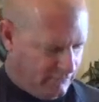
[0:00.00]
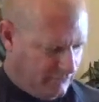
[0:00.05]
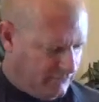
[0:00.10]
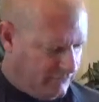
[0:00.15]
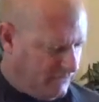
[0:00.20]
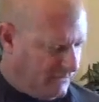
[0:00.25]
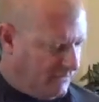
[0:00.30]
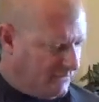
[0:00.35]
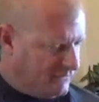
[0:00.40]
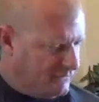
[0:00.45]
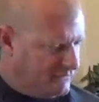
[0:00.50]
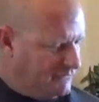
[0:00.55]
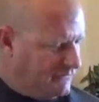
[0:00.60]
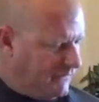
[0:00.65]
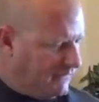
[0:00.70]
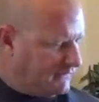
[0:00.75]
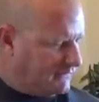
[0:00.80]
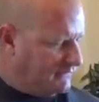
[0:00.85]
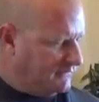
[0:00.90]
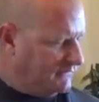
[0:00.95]
I'm not
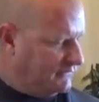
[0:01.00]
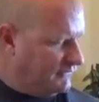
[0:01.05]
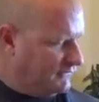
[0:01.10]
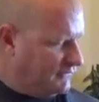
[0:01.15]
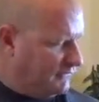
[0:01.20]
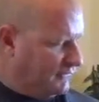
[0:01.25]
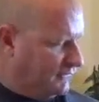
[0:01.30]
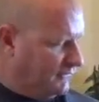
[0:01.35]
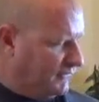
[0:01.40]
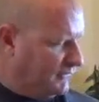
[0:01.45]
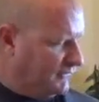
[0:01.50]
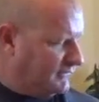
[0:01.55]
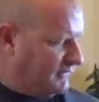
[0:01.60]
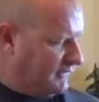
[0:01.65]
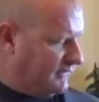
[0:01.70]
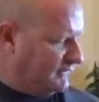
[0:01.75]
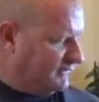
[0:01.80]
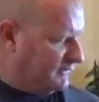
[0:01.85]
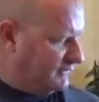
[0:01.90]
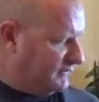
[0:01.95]
exactly sure what that
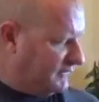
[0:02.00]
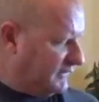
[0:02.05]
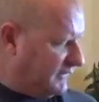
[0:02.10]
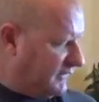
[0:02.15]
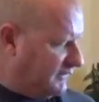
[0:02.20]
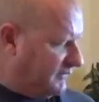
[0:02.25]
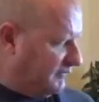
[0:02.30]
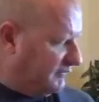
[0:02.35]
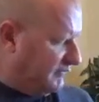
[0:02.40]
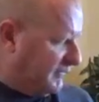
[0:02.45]
is. Some kind of